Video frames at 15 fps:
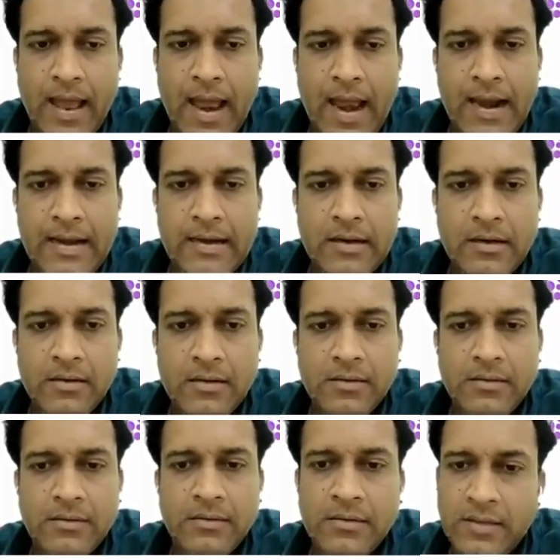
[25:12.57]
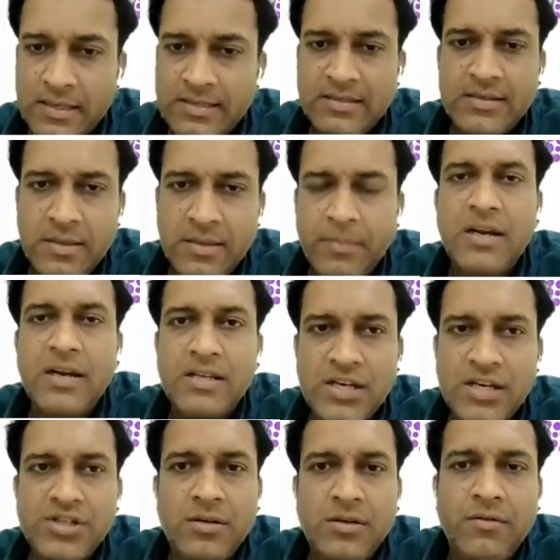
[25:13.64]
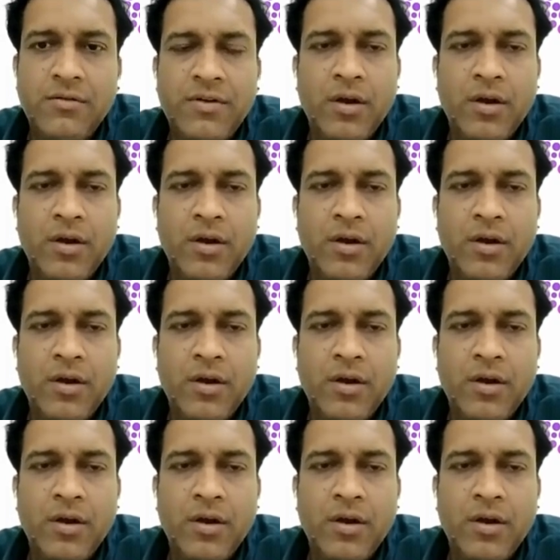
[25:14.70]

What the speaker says: And this similar session